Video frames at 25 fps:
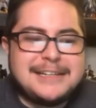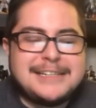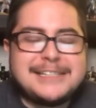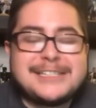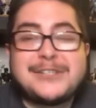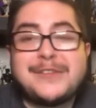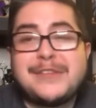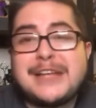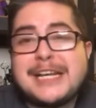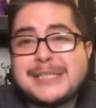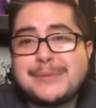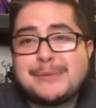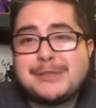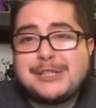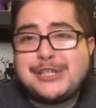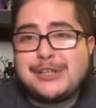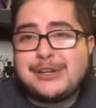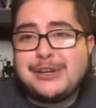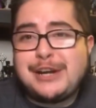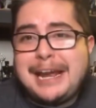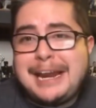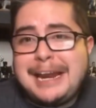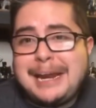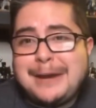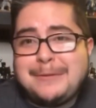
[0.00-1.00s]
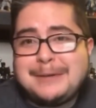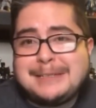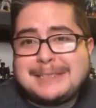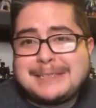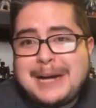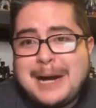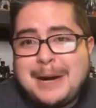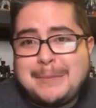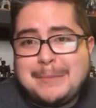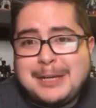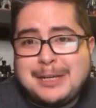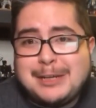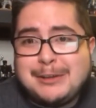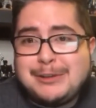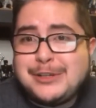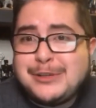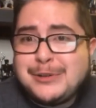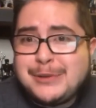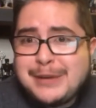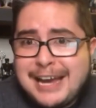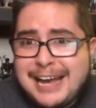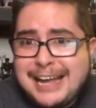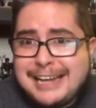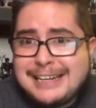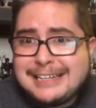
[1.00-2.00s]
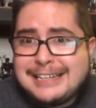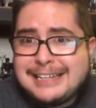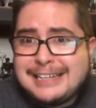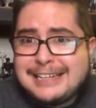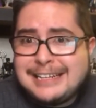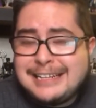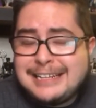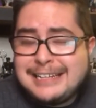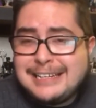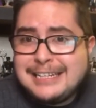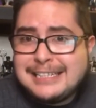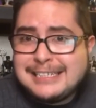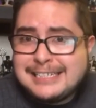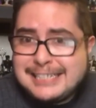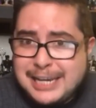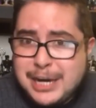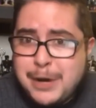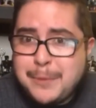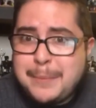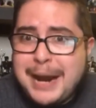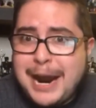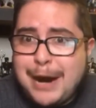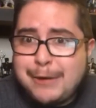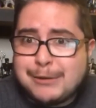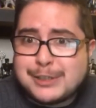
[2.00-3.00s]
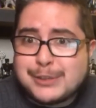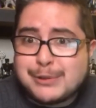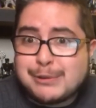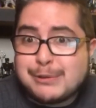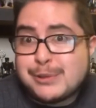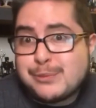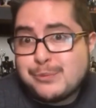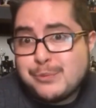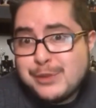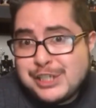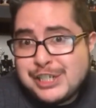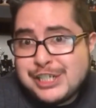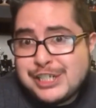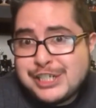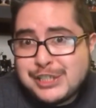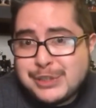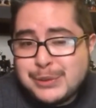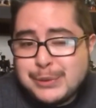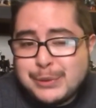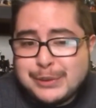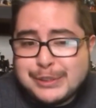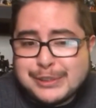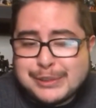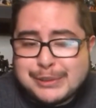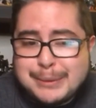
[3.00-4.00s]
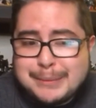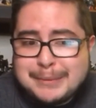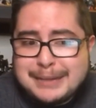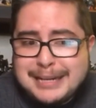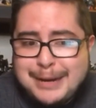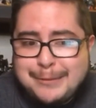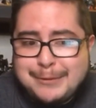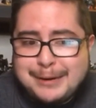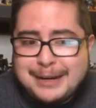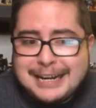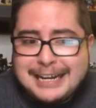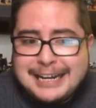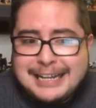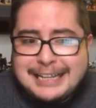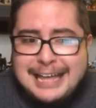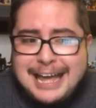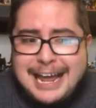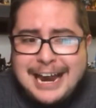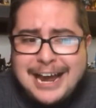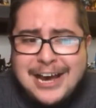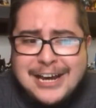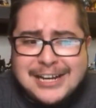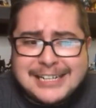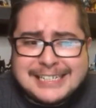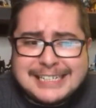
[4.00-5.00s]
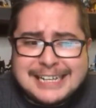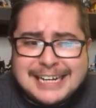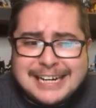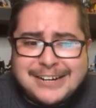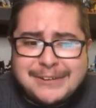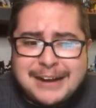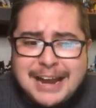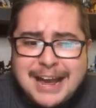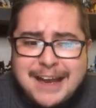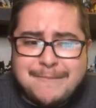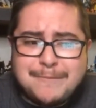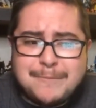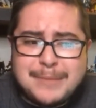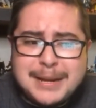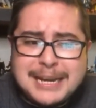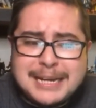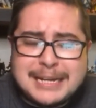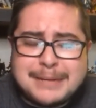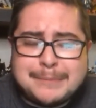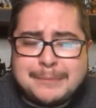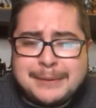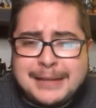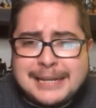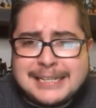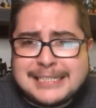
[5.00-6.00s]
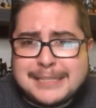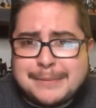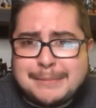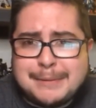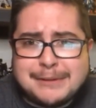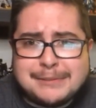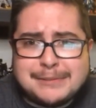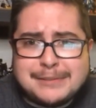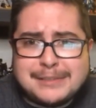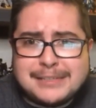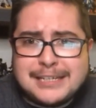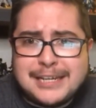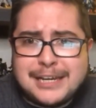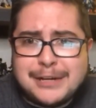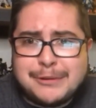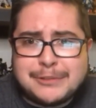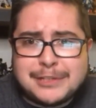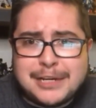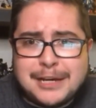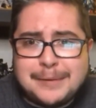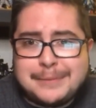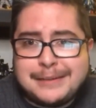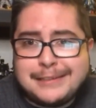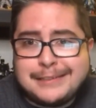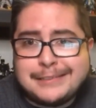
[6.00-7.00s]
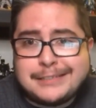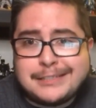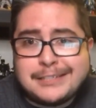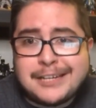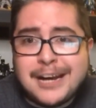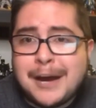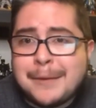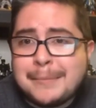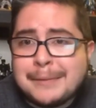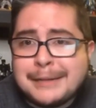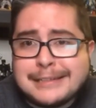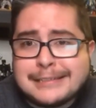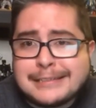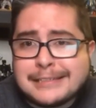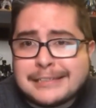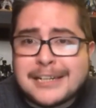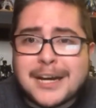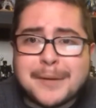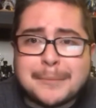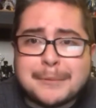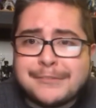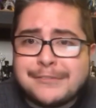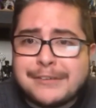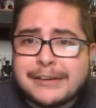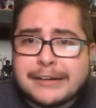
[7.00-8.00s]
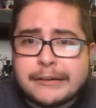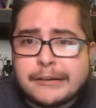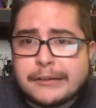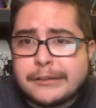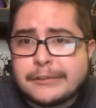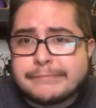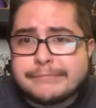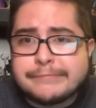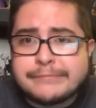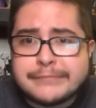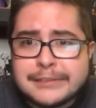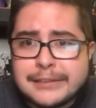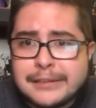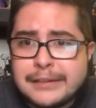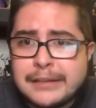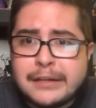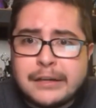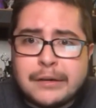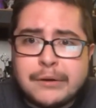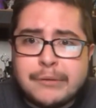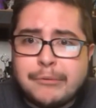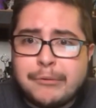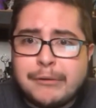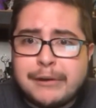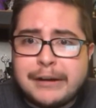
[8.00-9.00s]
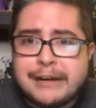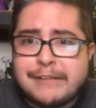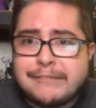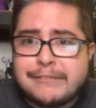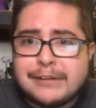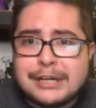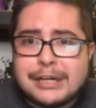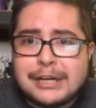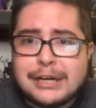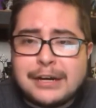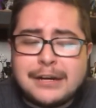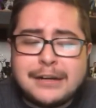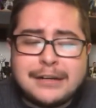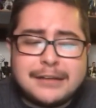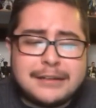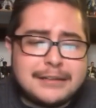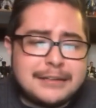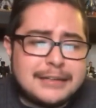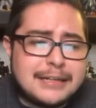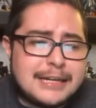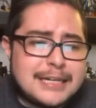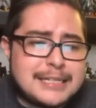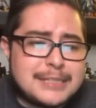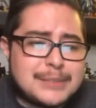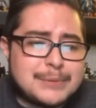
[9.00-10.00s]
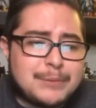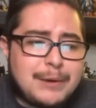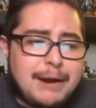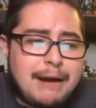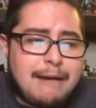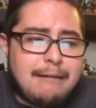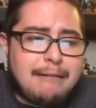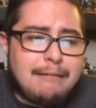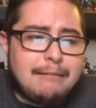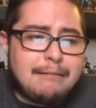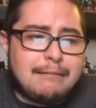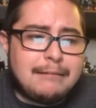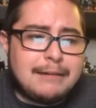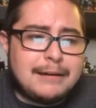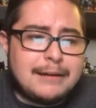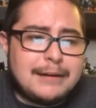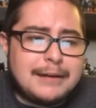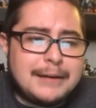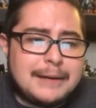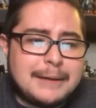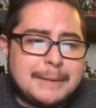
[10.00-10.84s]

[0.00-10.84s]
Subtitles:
So that's what you're getting with Tommy. You do get the Zeo Power Swords, which is cool, so I'm glad we're getting that. Honestly, I don't have many complaints about Zeo Tommy. It's Tommy, it's a Tommy finger, whatever. As well,